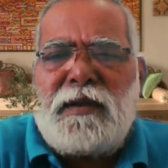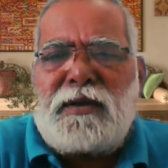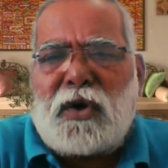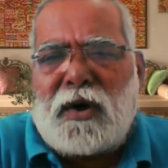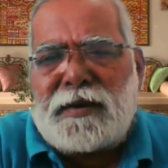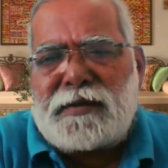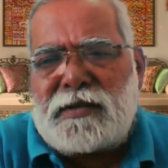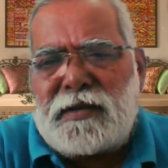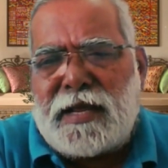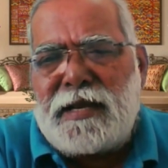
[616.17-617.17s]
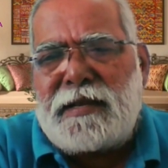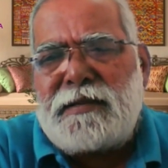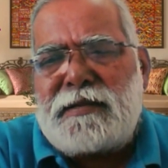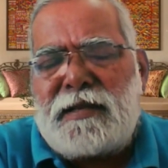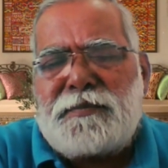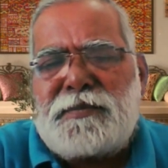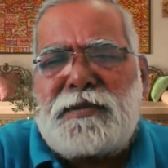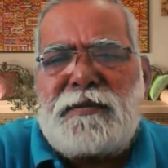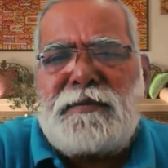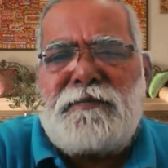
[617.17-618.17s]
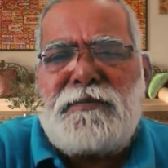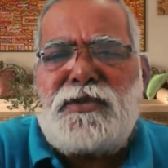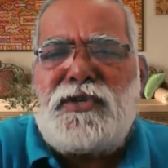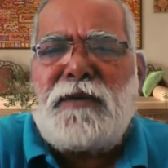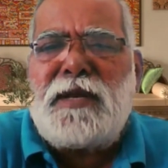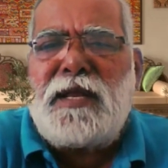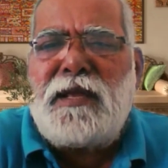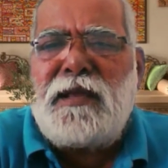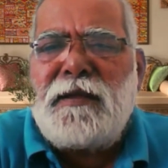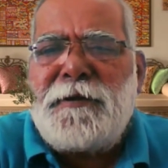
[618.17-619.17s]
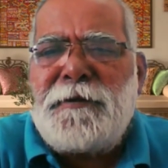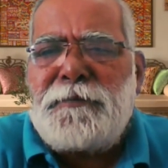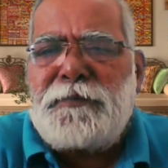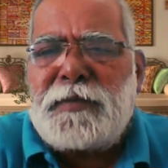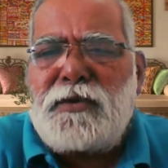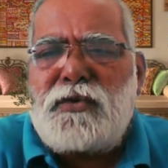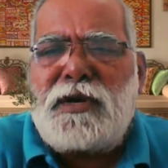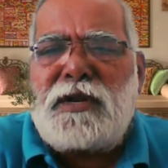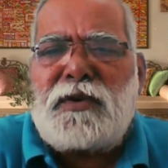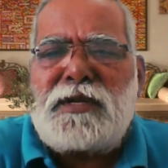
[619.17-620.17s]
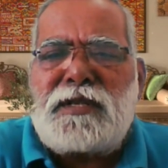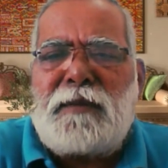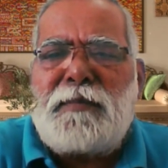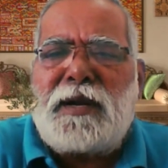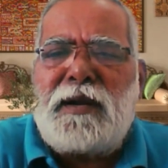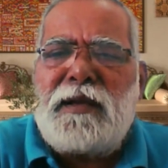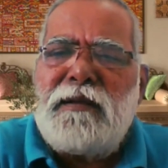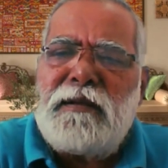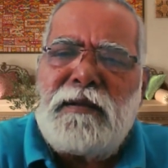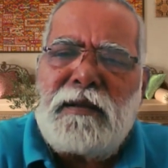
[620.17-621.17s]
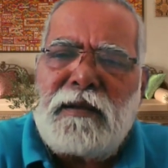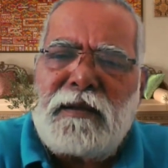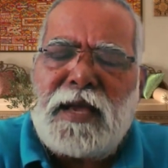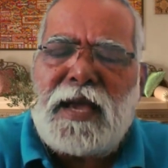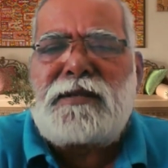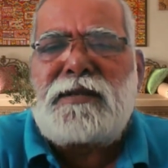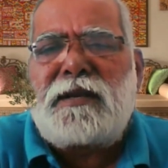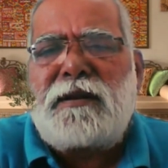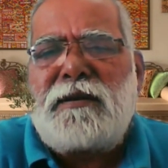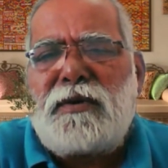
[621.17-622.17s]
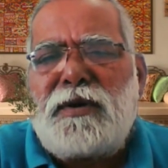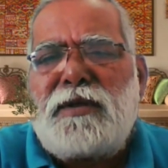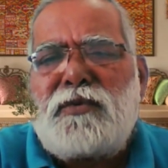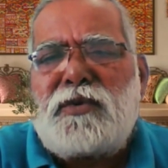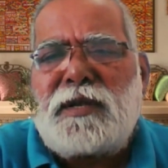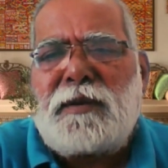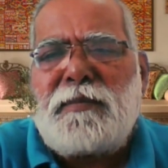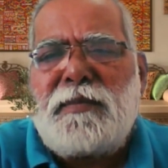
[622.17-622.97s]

Taurus 19 subs, Gemini 21 sub, and Cancer 21 sub.